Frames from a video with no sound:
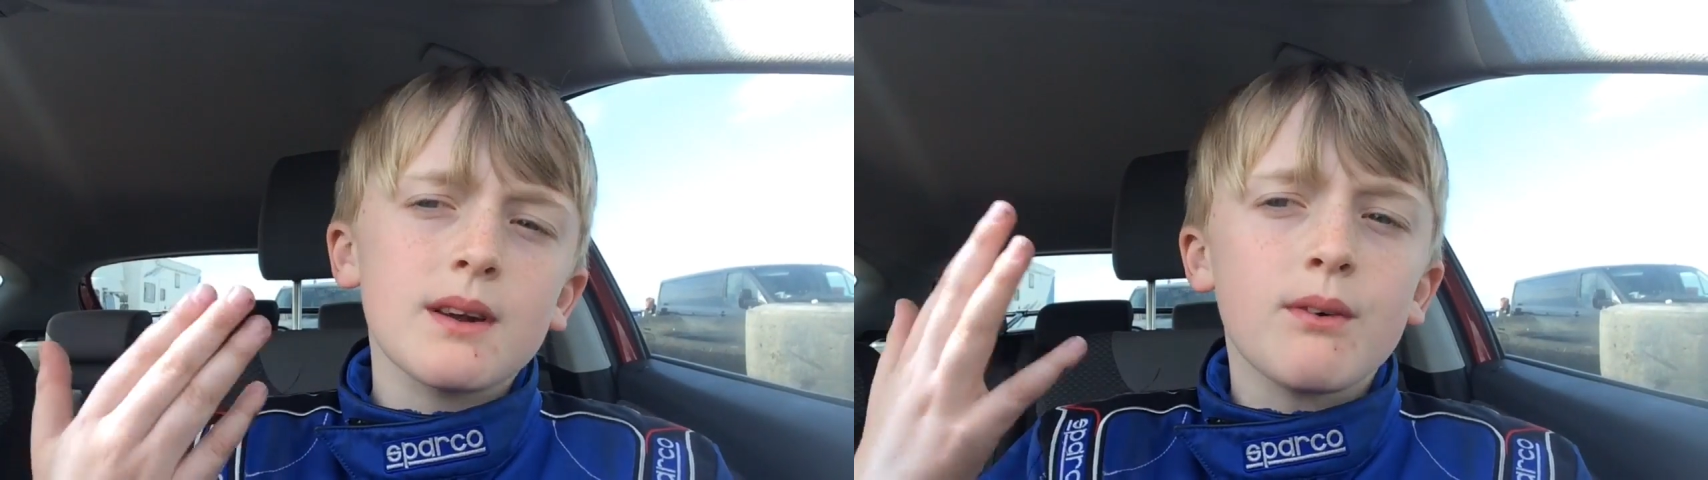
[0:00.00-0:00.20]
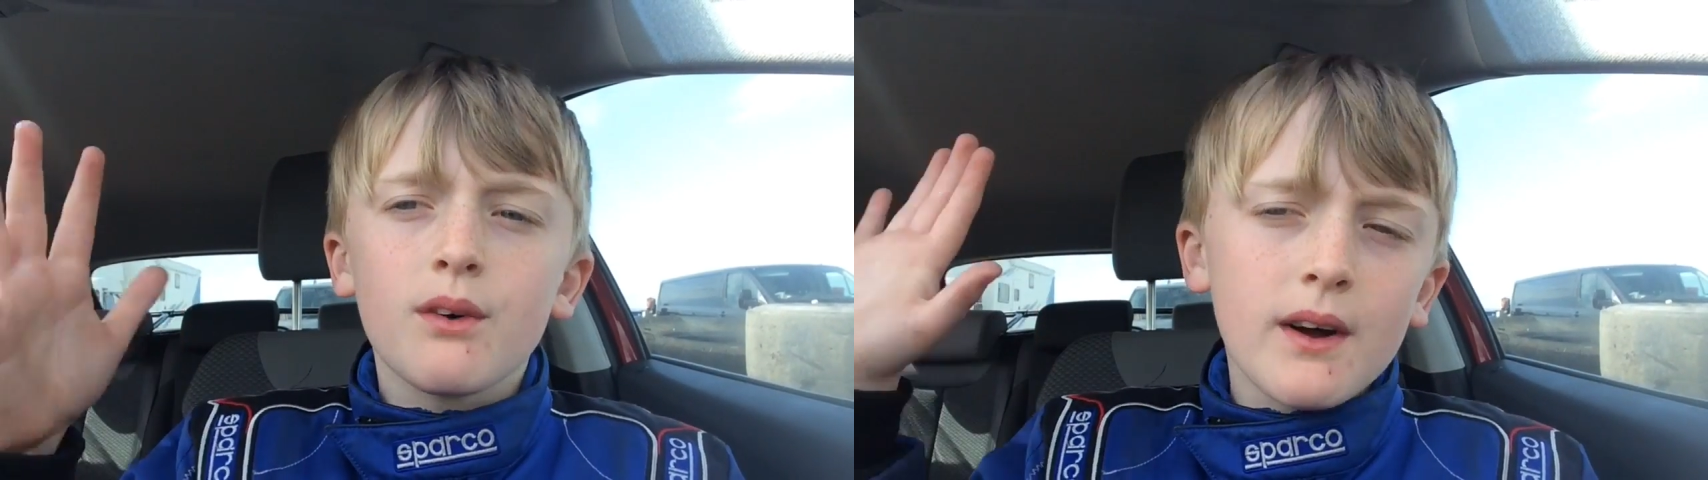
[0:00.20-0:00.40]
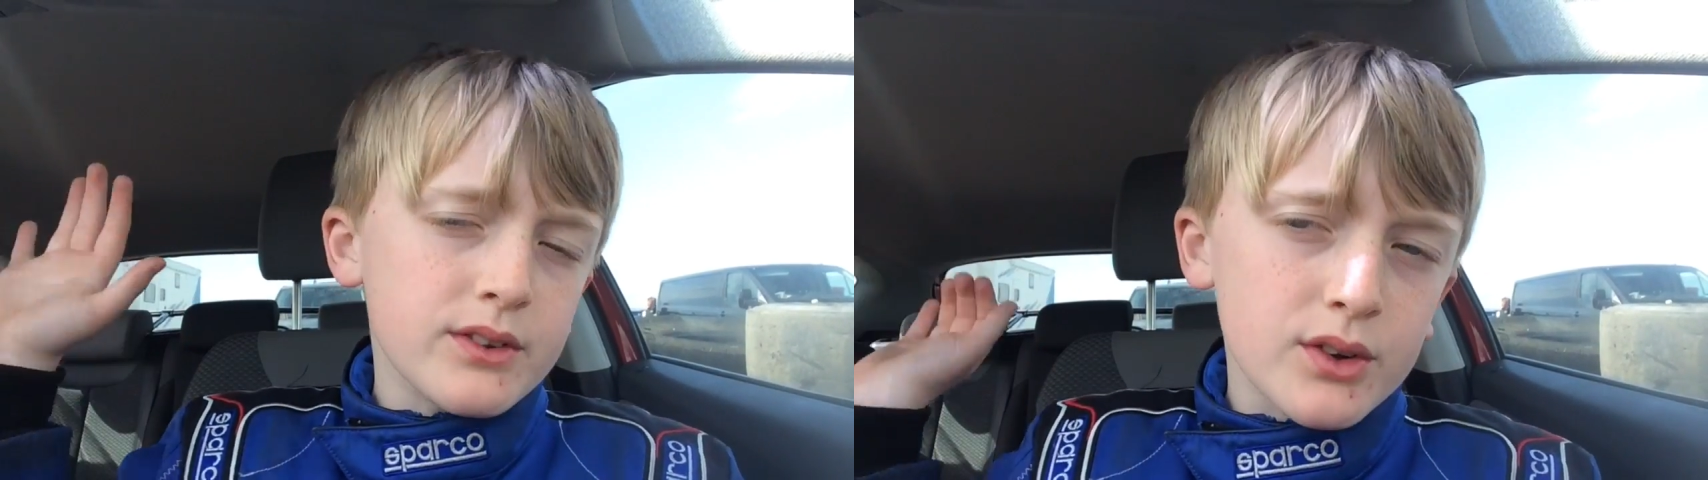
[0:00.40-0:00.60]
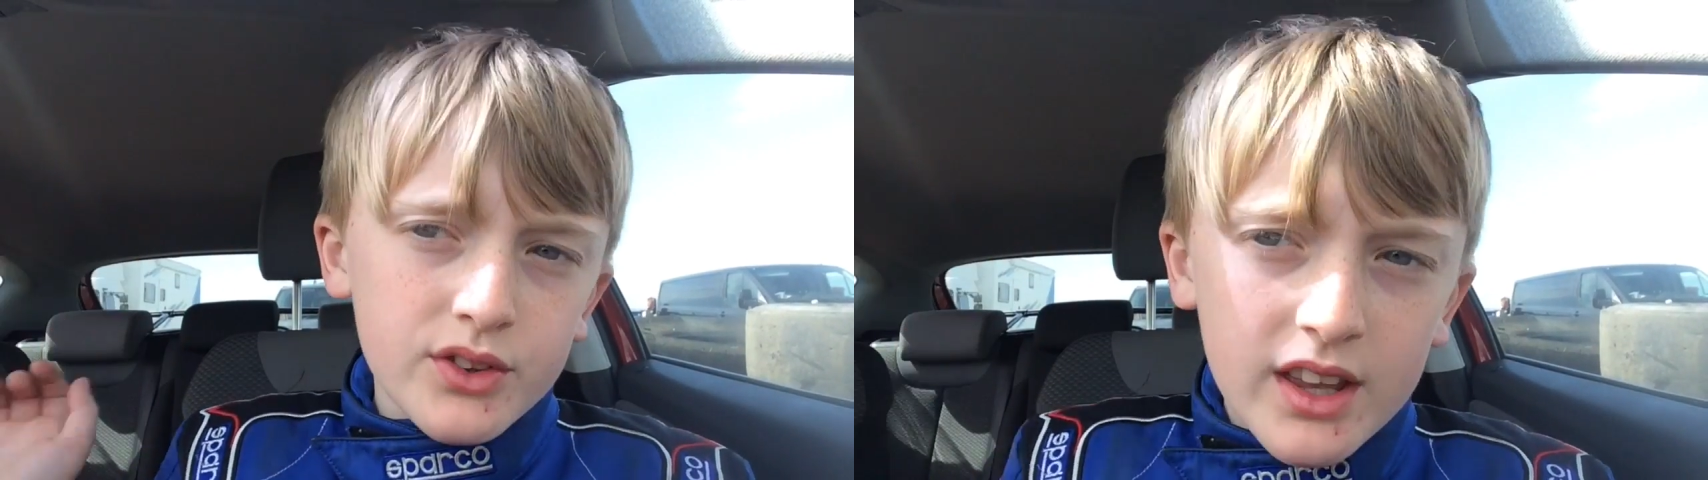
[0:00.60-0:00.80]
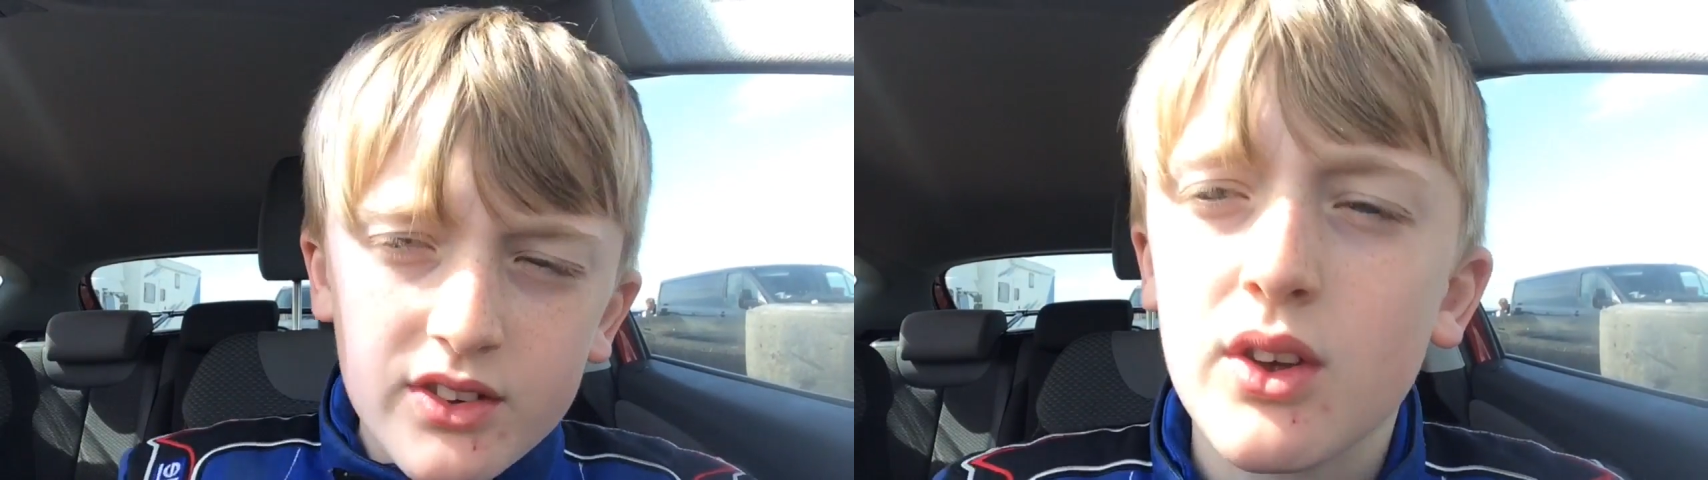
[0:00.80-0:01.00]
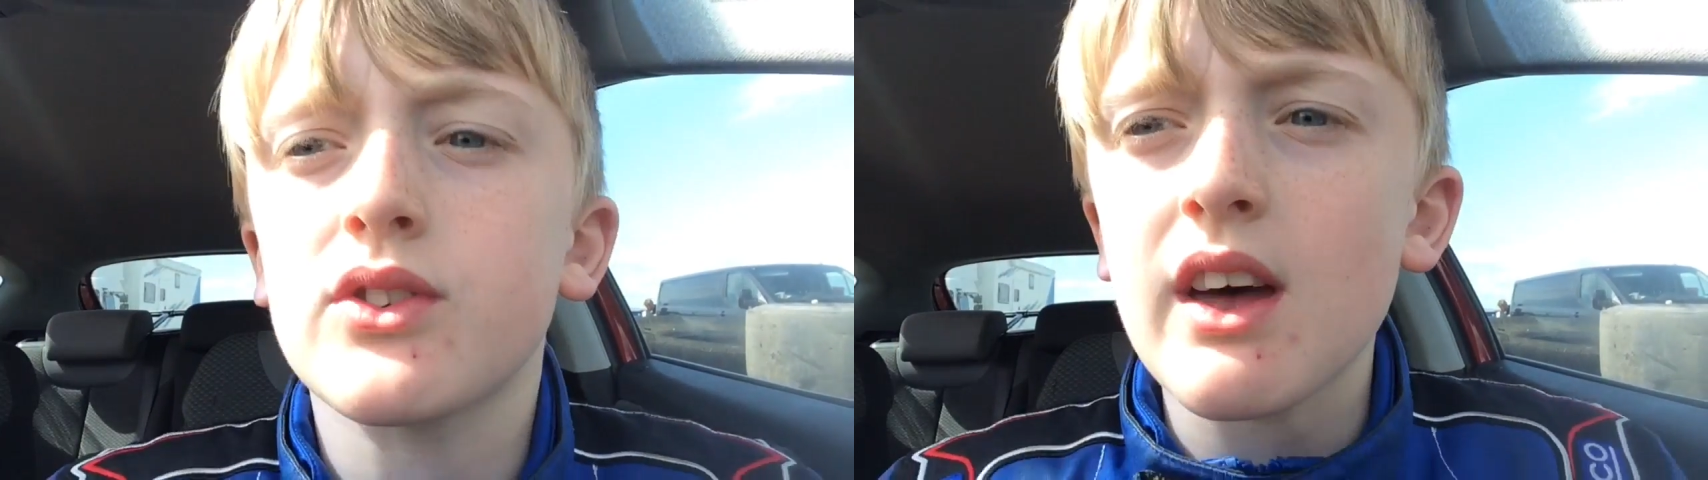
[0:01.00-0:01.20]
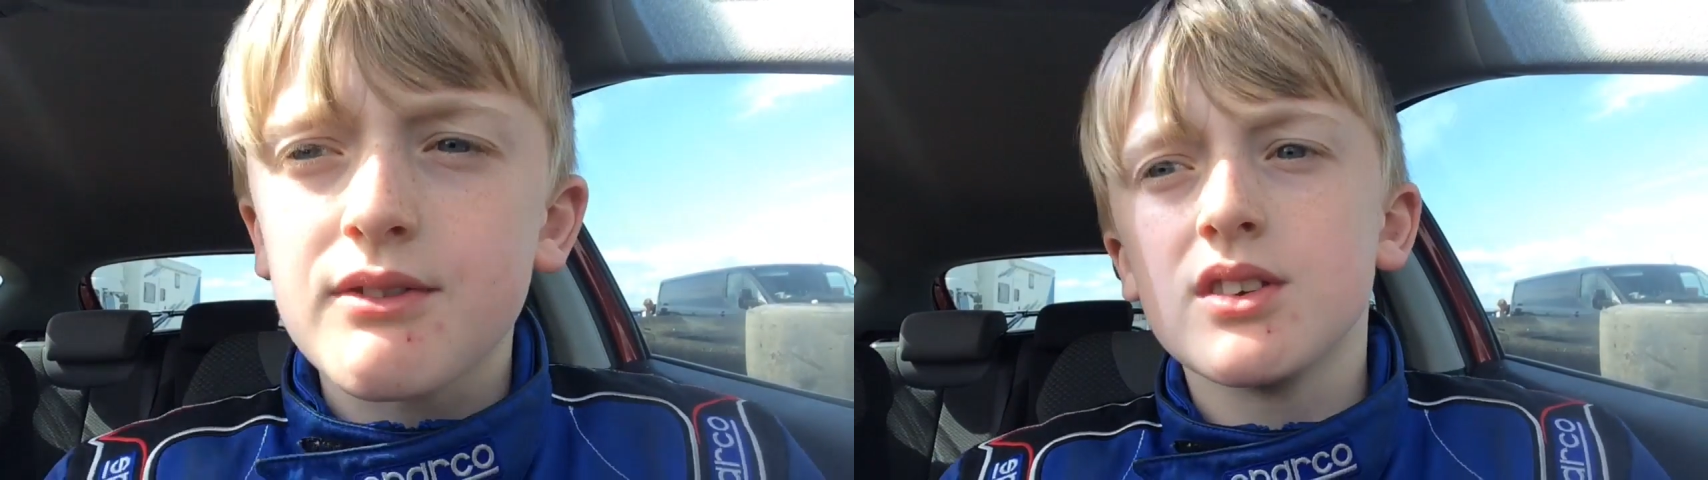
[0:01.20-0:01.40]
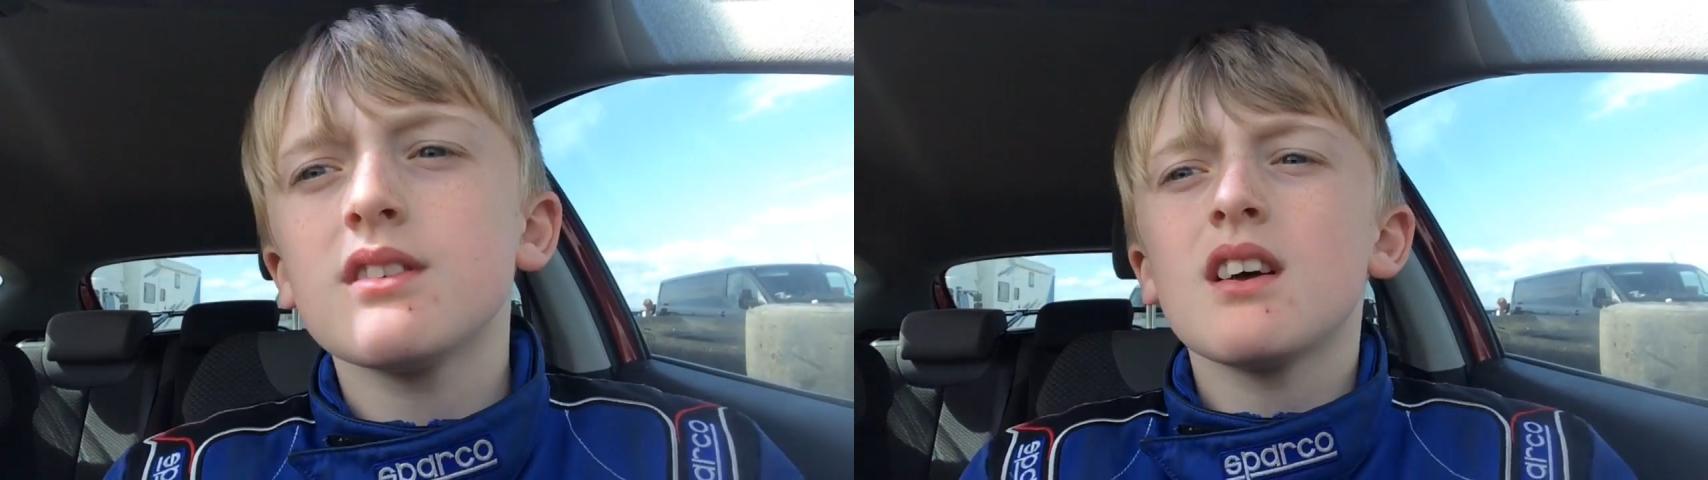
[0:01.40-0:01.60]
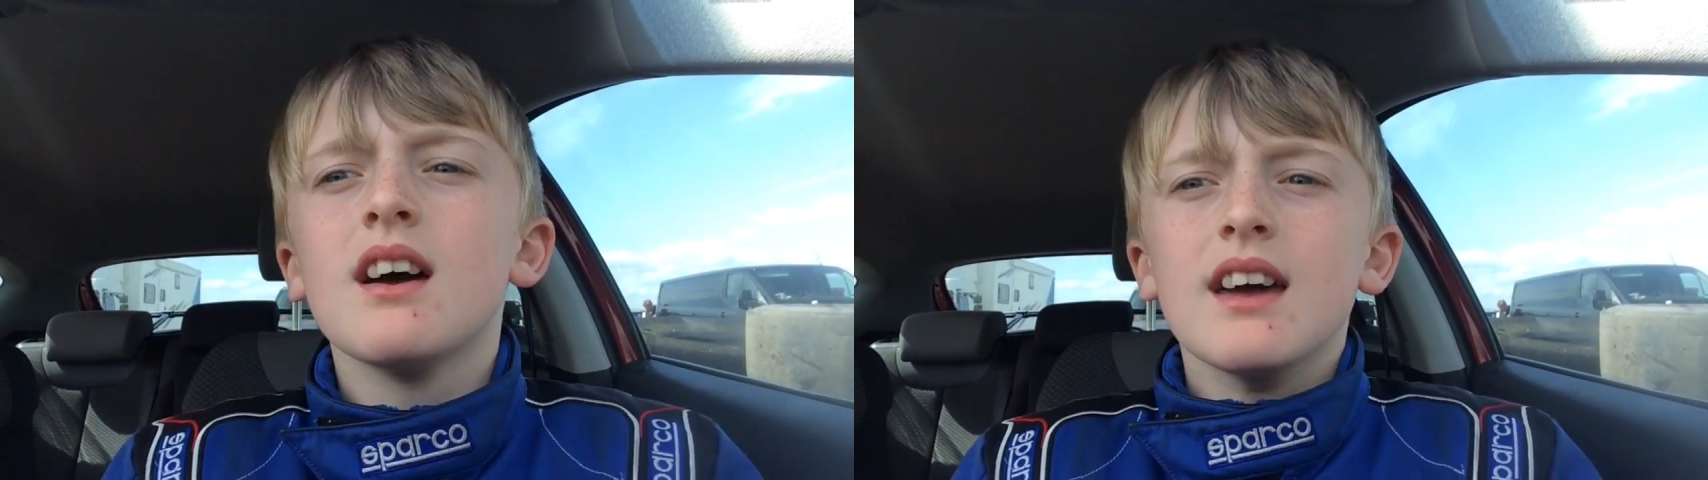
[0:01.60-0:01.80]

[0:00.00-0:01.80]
three, four, five, or six, or seven.